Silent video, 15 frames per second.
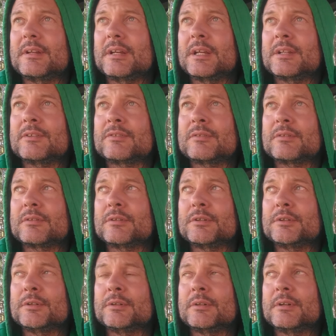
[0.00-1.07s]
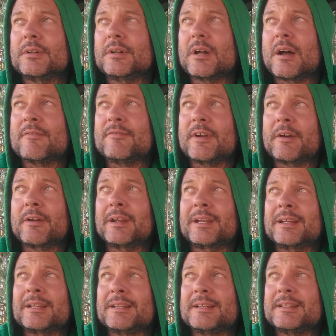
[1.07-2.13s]
into a very
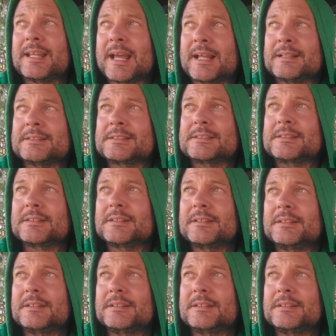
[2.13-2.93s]
condensed